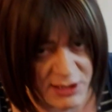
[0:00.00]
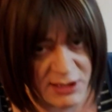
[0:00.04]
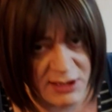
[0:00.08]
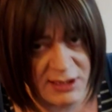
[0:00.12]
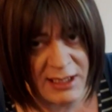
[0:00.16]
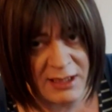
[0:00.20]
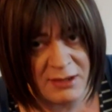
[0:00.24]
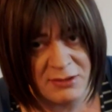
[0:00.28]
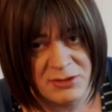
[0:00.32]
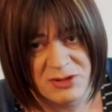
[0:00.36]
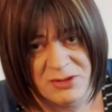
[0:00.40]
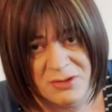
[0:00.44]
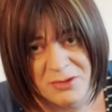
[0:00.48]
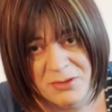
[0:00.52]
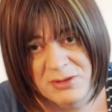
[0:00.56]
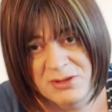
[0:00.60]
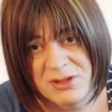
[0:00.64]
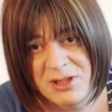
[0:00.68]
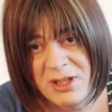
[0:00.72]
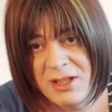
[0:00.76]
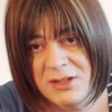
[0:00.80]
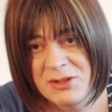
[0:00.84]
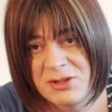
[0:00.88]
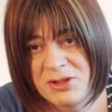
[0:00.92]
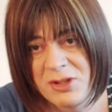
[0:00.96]
to now sort of
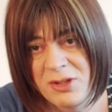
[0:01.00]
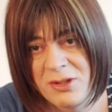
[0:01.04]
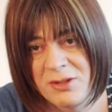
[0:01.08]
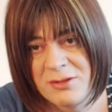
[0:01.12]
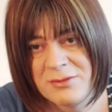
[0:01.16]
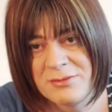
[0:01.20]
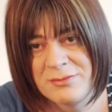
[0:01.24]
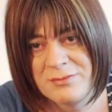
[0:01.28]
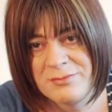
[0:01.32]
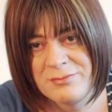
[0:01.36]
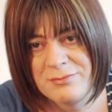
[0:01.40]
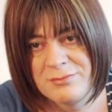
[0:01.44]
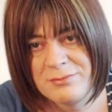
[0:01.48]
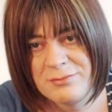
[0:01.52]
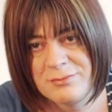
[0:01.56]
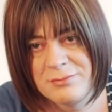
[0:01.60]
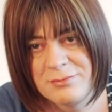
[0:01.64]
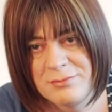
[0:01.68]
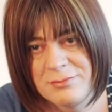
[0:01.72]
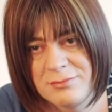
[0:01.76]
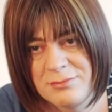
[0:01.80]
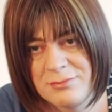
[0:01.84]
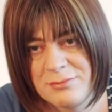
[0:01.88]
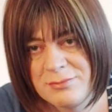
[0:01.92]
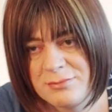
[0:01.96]
touch on
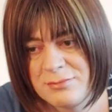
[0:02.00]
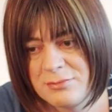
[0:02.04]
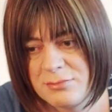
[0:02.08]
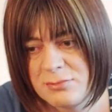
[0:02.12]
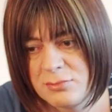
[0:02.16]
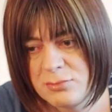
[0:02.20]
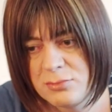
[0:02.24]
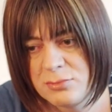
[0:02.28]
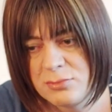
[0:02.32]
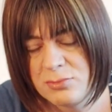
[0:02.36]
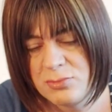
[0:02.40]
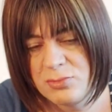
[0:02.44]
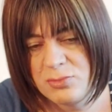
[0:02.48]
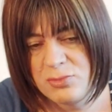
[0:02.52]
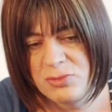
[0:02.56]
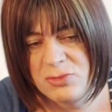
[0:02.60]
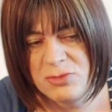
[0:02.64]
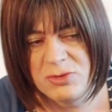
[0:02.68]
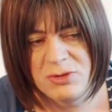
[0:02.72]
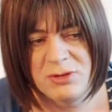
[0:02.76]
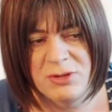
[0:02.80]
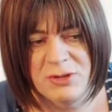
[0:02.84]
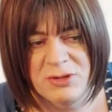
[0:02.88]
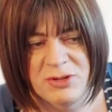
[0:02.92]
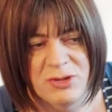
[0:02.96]

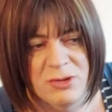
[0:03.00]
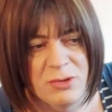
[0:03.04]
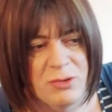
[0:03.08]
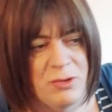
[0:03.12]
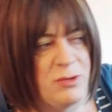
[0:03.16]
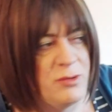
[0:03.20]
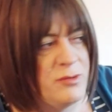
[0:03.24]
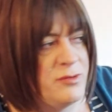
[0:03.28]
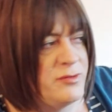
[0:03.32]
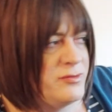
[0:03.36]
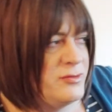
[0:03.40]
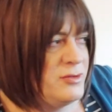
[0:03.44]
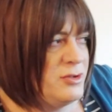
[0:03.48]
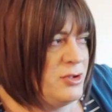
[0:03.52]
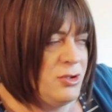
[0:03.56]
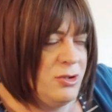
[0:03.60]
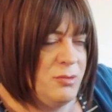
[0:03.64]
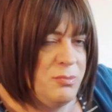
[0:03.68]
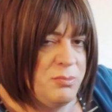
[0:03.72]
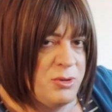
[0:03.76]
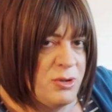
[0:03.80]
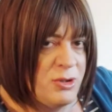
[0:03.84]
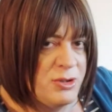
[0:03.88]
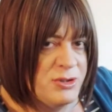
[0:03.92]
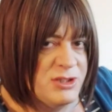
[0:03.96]
this sort of new
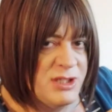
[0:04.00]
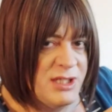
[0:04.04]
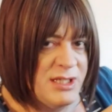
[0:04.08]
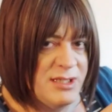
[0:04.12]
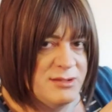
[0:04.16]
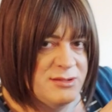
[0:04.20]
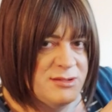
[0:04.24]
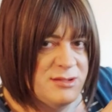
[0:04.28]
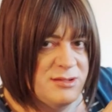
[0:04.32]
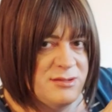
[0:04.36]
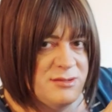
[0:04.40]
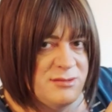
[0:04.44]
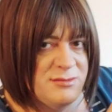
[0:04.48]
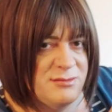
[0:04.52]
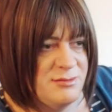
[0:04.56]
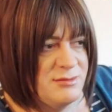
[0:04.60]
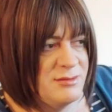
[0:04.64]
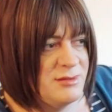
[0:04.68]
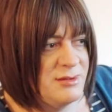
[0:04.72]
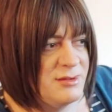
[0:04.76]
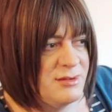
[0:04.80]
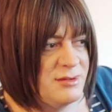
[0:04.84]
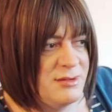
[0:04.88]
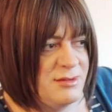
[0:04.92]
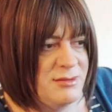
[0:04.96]
project
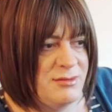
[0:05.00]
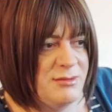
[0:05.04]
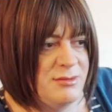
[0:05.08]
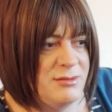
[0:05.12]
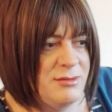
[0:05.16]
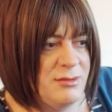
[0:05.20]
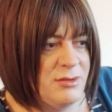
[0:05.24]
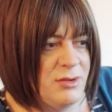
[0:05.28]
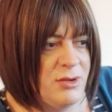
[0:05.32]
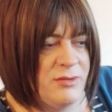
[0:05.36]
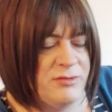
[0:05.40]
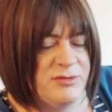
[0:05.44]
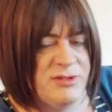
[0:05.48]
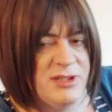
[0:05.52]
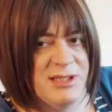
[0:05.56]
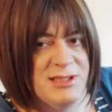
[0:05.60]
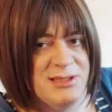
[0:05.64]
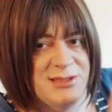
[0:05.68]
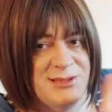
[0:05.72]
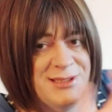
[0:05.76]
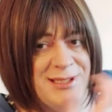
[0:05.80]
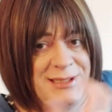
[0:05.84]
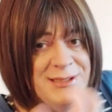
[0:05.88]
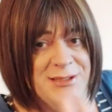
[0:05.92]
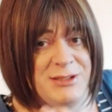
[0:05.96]
of the
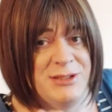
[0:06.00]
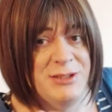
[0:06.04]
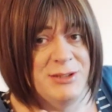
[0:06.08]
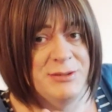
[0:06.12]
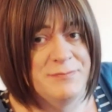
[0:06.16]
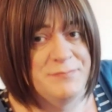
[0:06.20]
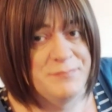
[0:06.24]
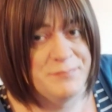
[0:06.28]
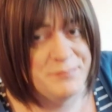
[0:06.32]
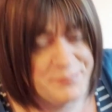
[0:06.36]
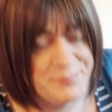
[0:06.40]
extension.